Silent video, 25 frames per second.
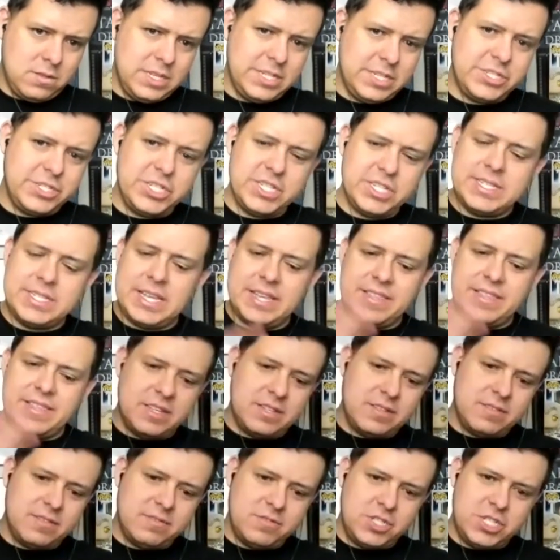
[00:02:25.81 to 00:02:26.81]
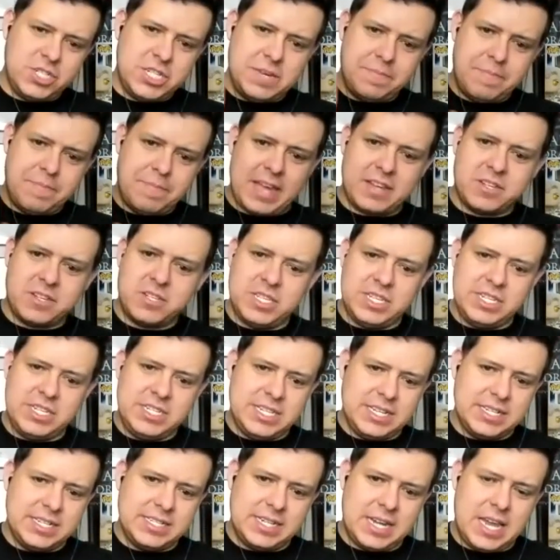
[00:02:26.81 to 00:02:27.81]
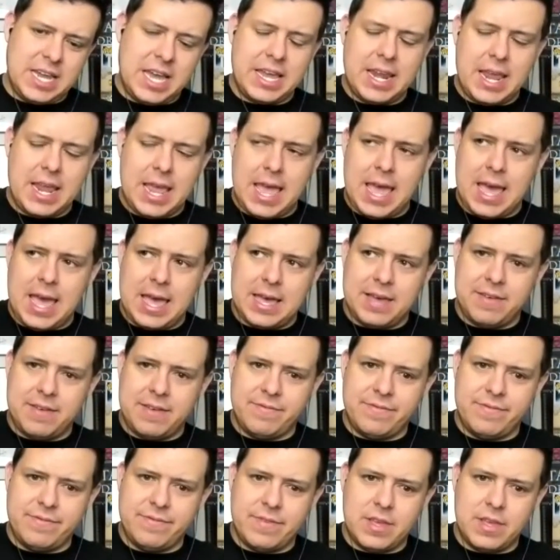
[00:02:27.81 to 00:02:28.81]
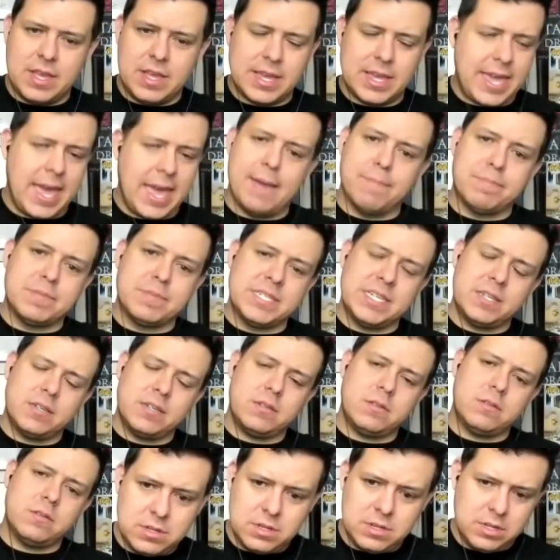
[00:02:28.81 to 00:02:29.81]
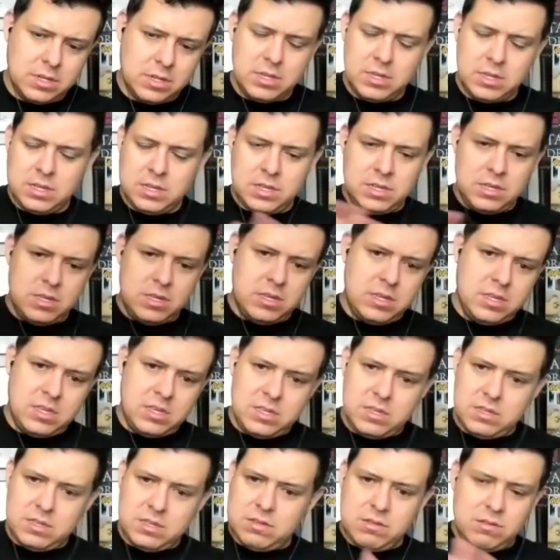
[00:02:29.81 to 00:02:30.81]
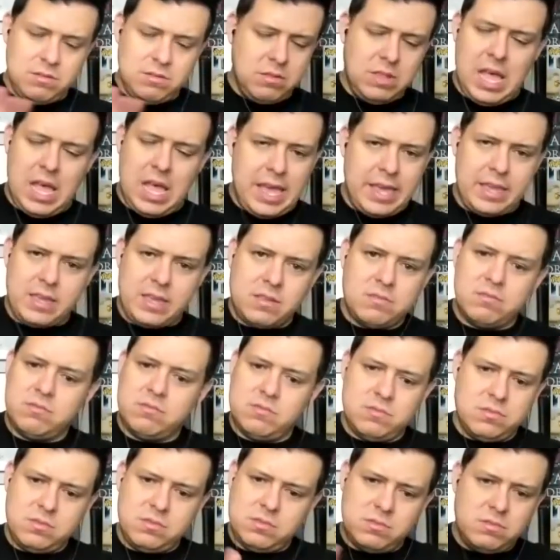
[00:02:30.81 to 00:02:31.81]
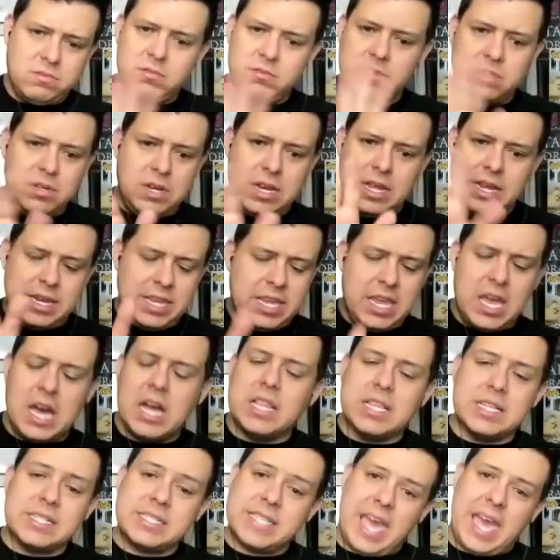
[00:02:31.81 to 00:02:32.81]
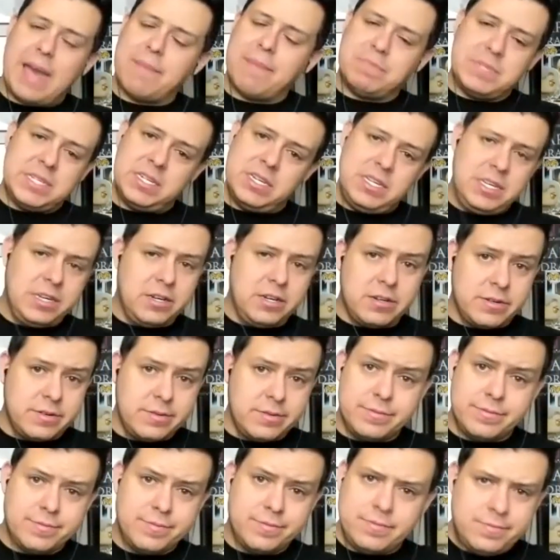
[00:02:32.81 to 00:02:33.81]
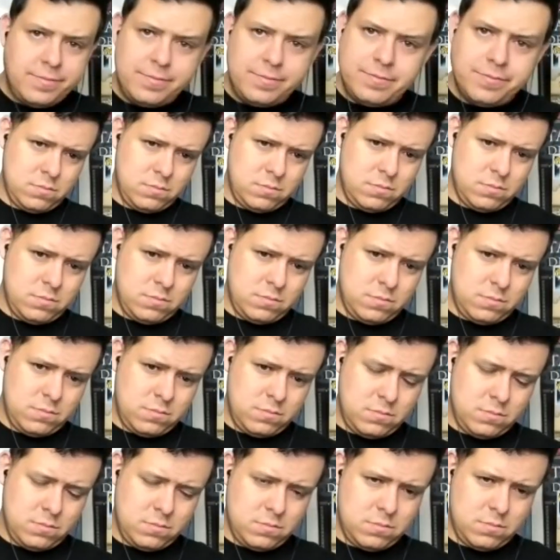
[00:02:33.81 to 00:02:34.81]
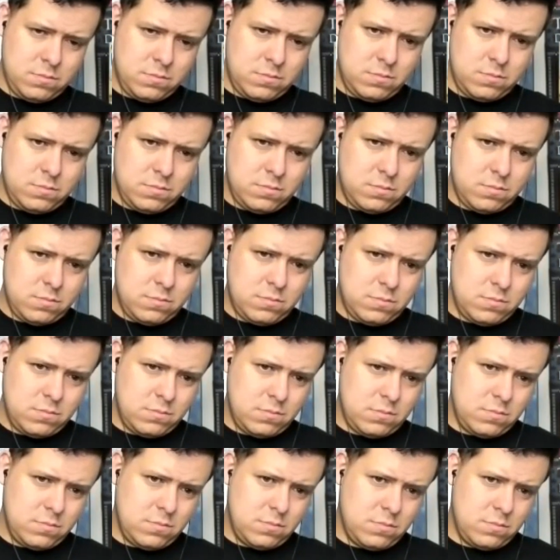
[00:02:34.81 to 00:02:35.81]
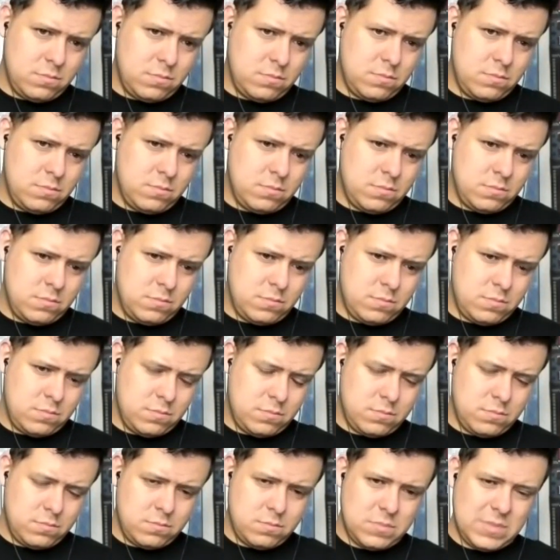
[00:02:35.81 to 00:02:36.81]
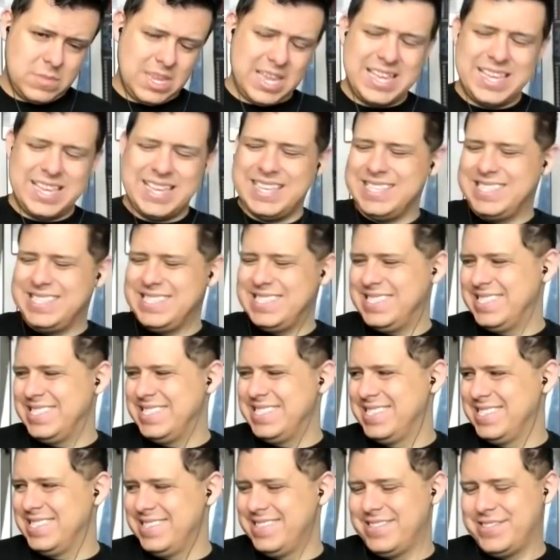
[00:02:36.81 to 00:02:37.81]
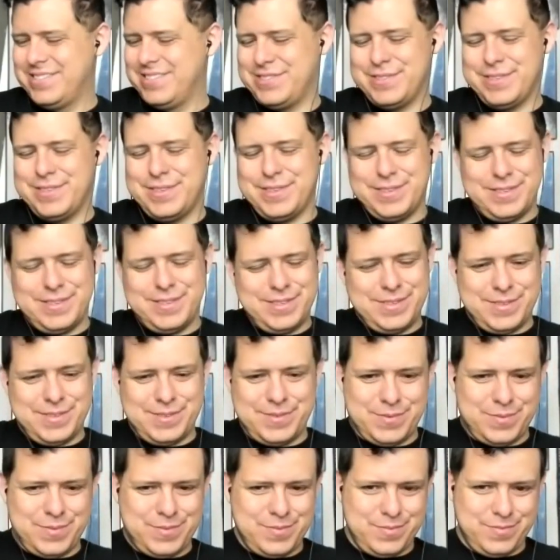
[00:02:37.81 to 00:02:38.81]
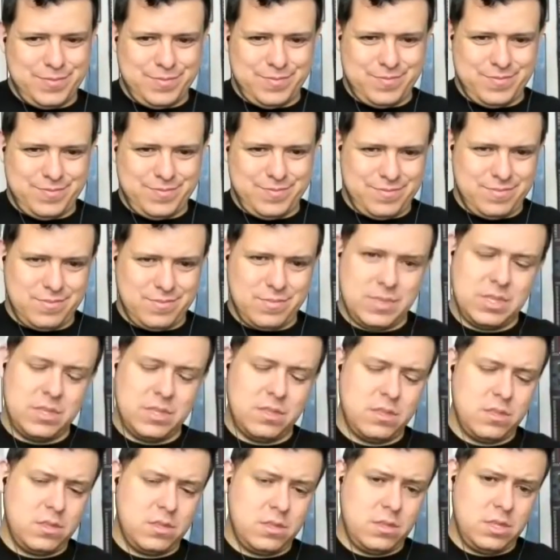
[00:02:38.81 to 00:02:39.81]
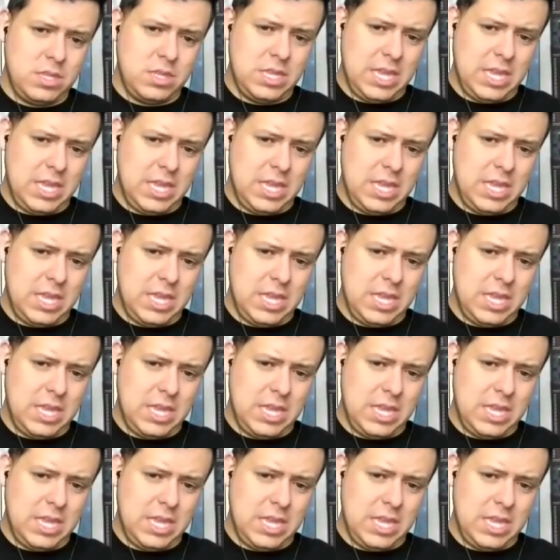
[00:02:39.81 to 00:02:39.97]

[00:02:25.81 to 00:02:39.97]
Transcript: Let's just say the ship actually does not have a captain. Like, none of y'all is captain here. Be necessary no. until it's absolutely necessary. Which it won't be. No. Please.